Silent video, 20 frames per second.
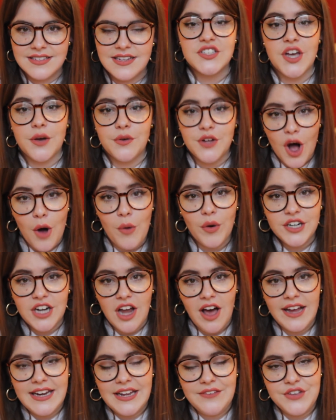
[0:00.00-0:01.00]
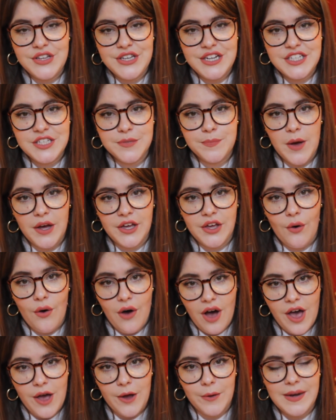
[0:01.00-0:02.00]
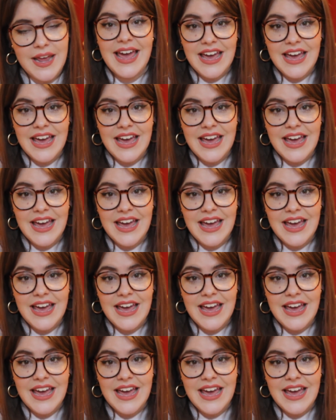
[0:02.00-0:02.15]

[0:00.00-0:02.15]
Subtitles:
So go online if you need to buy your own.